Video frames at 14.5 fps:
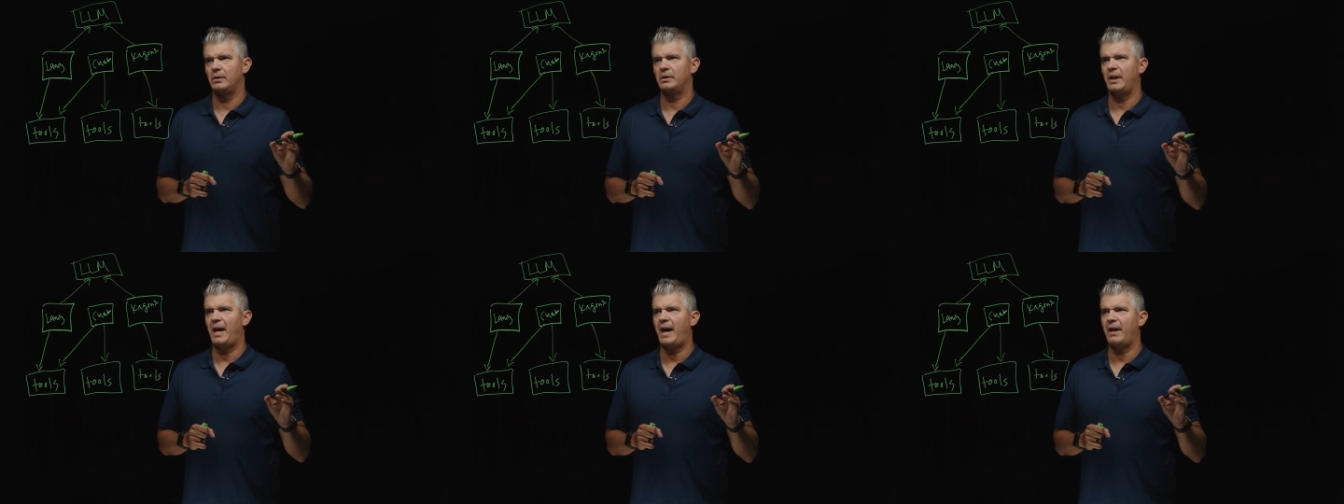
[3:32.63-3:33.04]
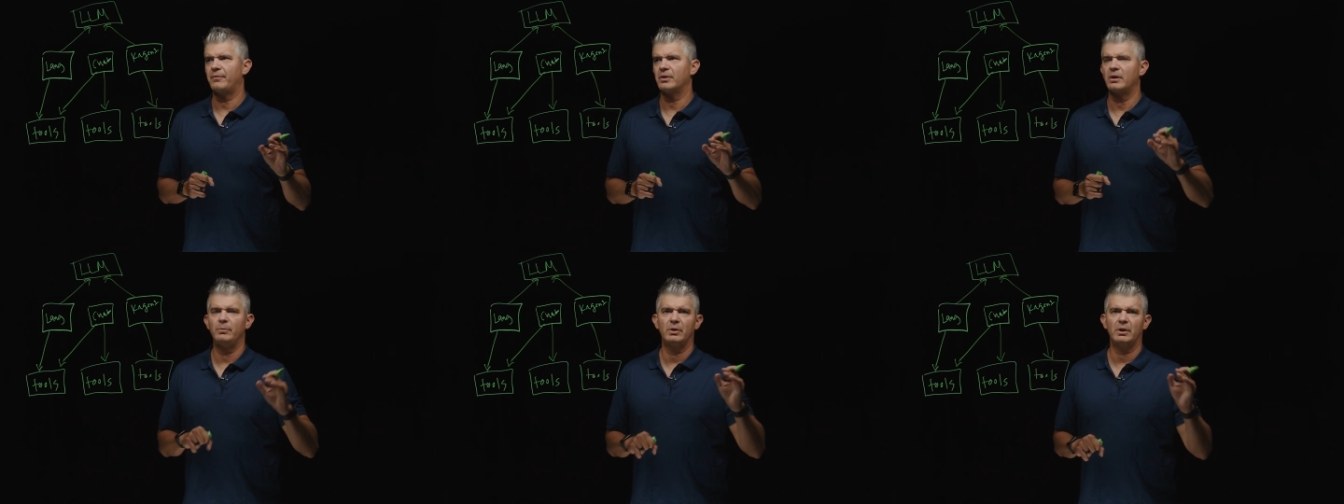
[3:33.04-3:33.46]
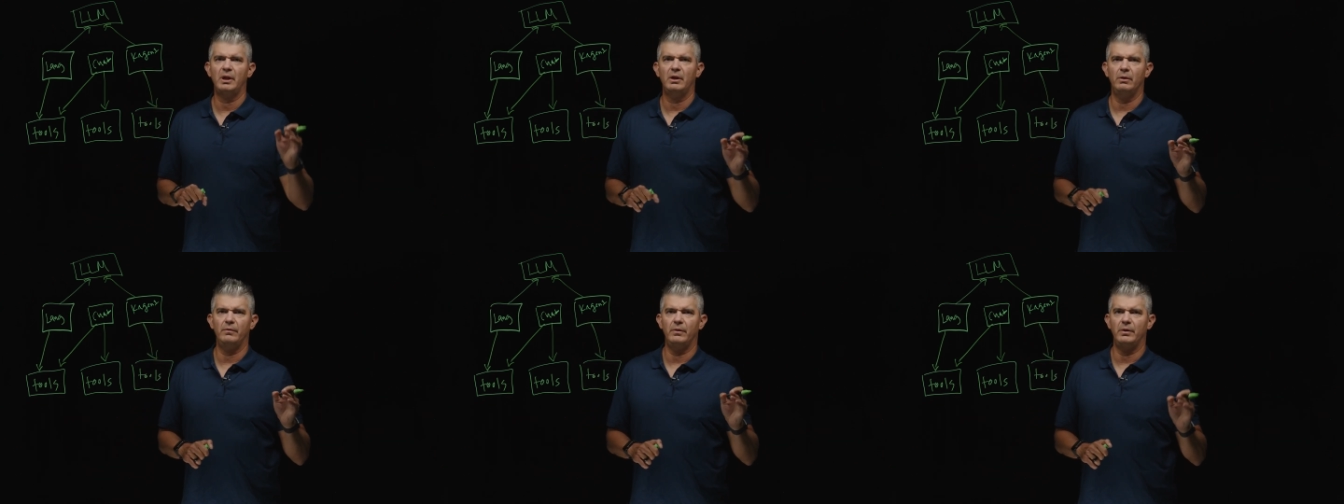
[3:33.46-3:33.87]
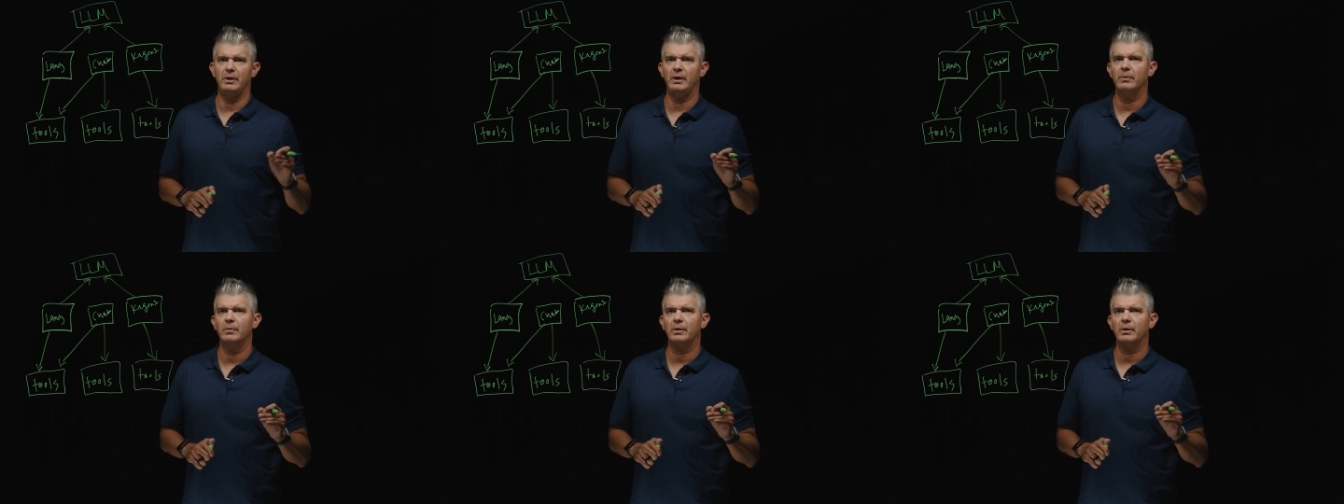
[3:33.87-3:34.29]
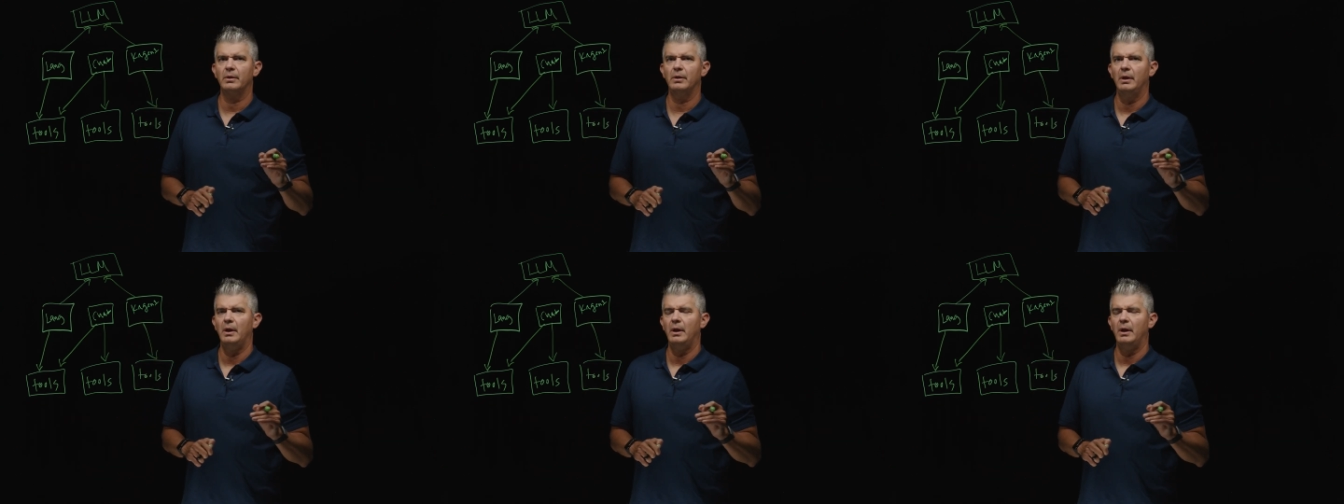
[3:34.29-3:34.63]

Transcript: They have to communicate over the network.